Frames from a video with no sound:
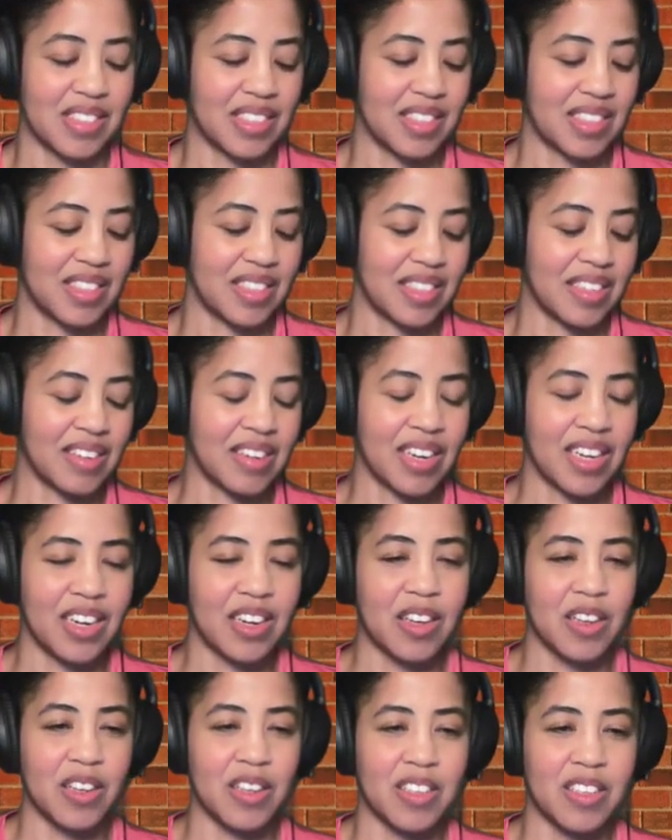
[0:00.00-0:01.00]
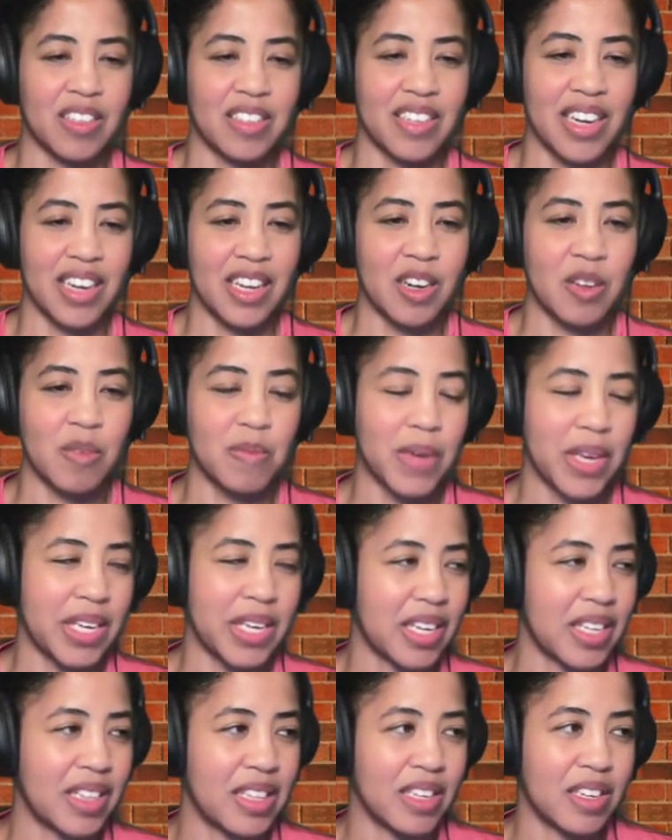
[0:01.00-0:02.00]
You're kind of
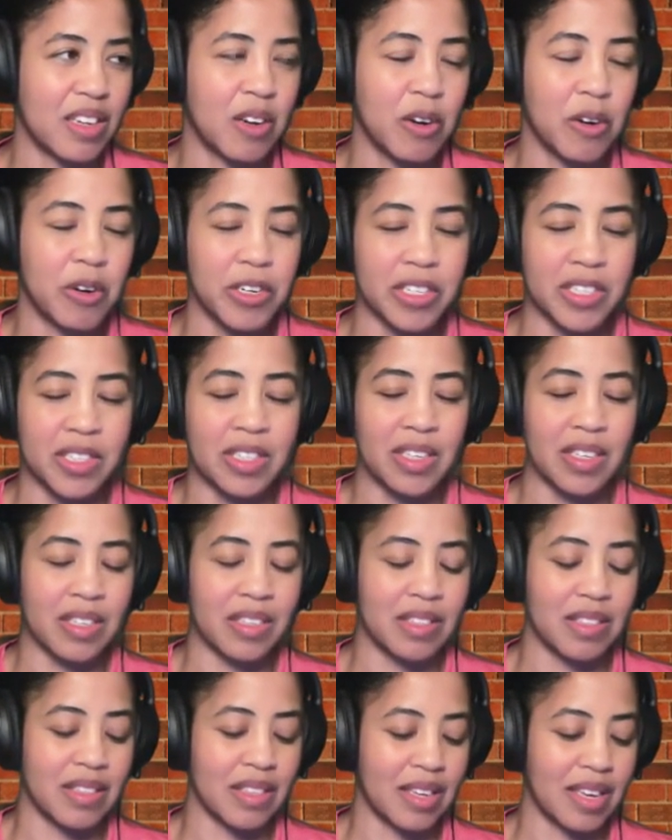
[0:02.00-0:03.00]
making the